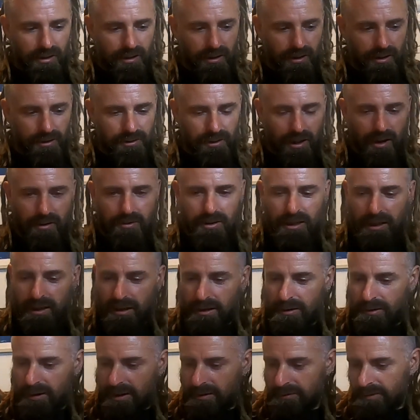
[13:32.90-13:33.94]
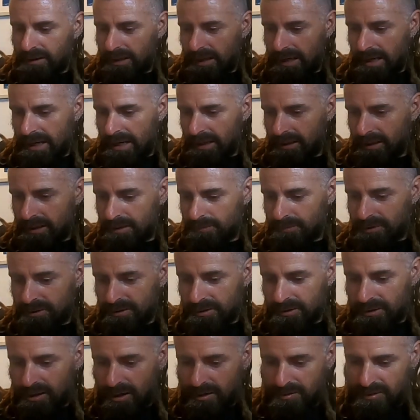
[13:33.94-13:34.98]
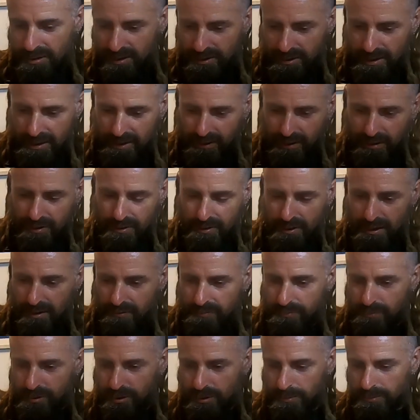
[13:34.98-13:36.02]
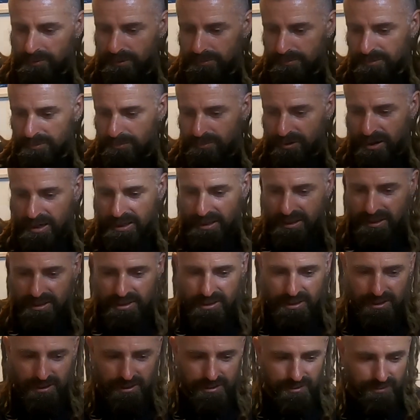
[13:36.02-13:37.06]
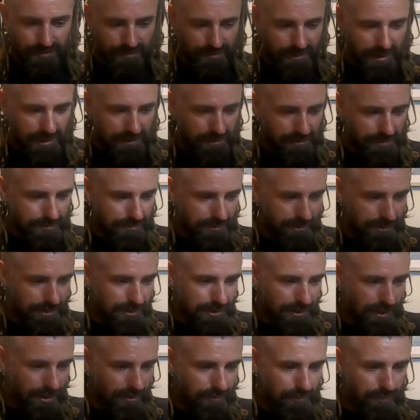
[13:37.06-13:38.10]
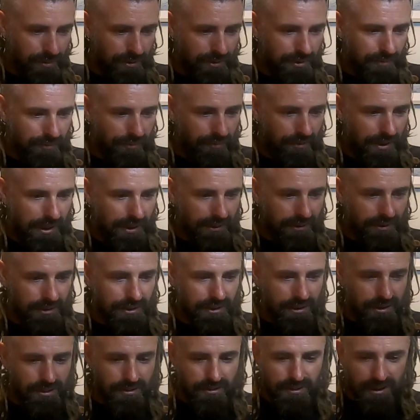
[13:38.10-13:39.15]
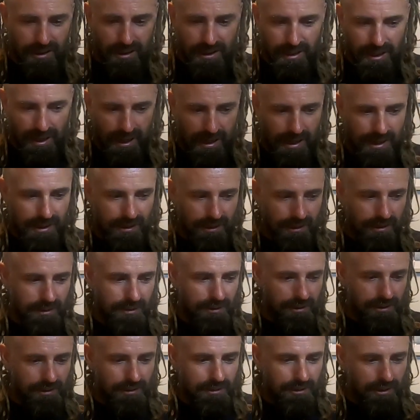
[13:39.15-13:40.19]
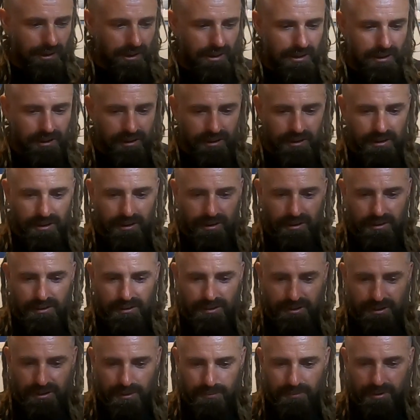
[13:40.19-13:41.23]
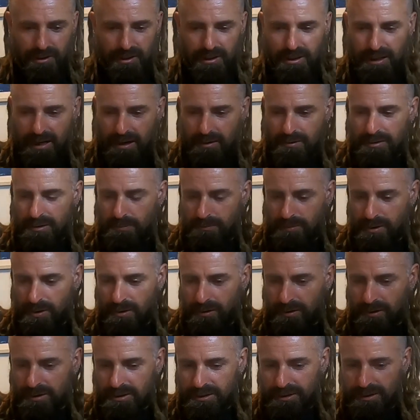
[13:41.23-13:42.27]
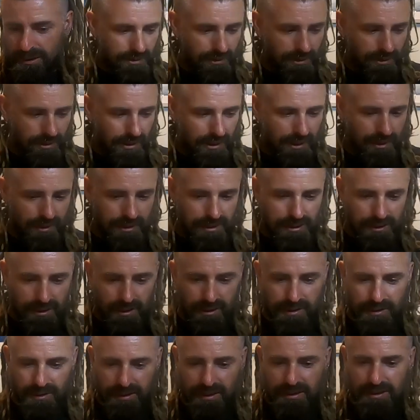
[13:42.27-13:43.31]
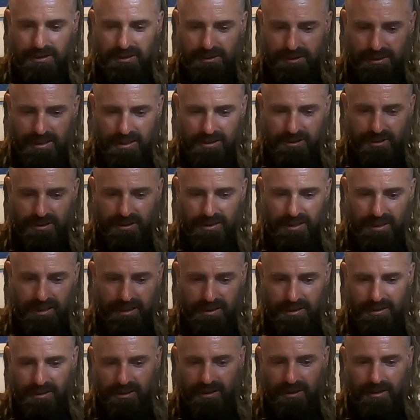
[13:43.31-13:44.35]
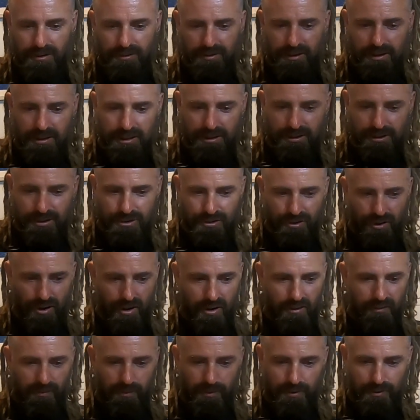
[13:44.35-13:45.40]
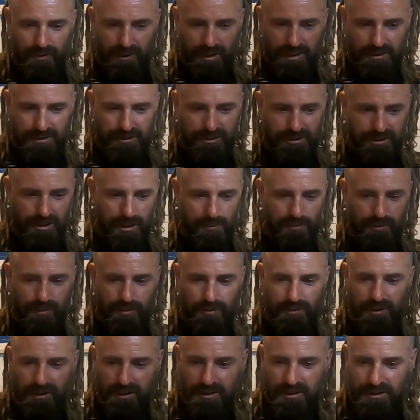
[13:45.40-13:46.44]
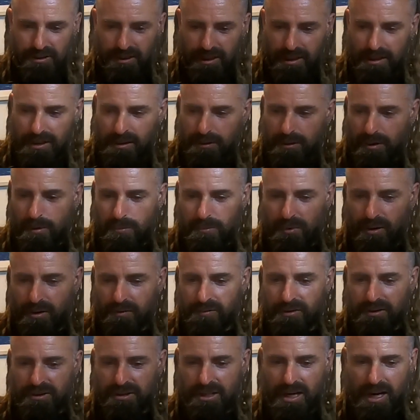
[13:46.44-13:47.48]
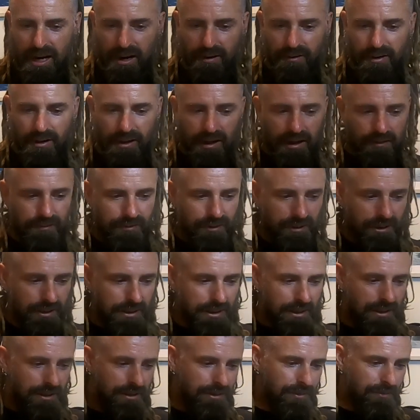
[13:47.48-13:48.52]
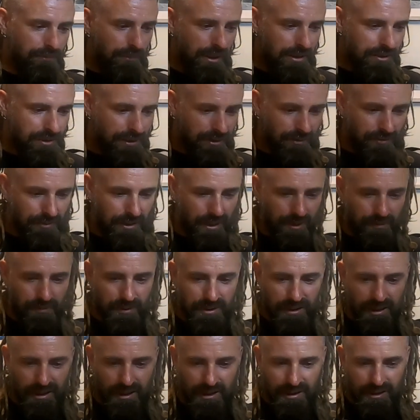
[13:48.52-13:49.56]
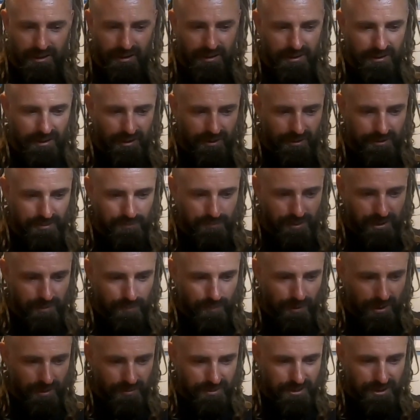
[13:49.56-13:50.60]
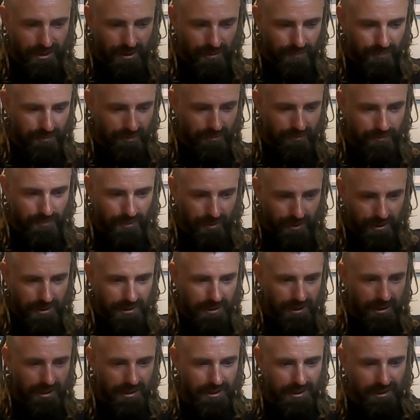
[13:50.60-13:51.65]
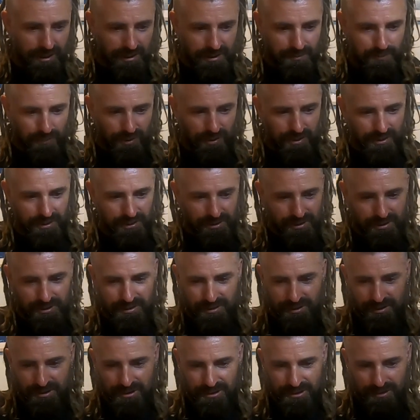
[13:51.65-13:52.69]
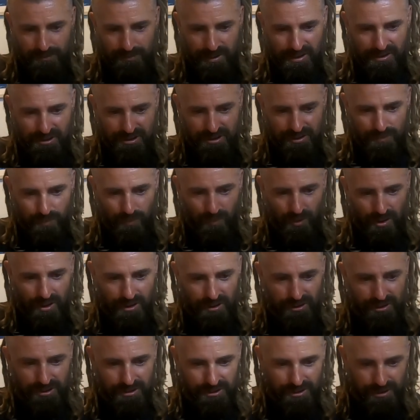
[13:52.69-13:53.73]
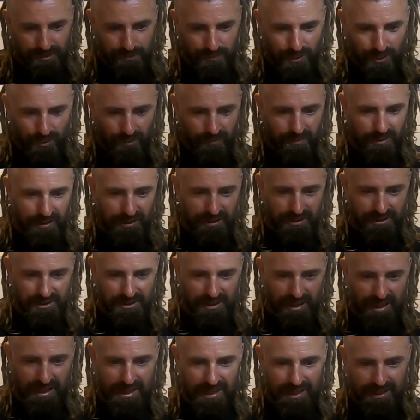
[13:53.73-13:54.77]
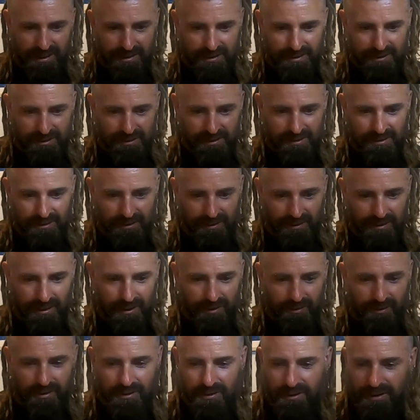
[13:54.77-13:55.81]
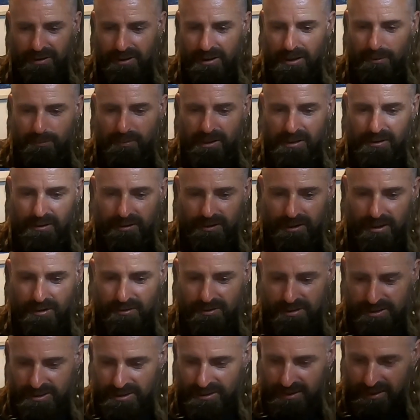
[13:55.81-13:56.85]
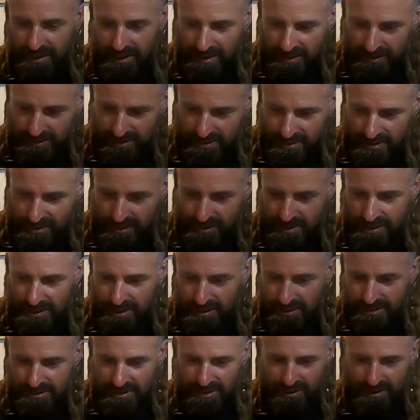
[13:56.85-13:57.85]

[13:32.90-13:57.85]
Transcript: I know they're going to have their hang-ups, I know that they're going to have problems, breakages and all that sort of stuff, but the fact that you can get something out of the box and it's actually, you know, it's drivable, that's supple. See, on my Vitera, after years of messing around with it, I'd be well chuffed if my suspension works as smoothly as that, you know. I mean, I know it's going to get dirty,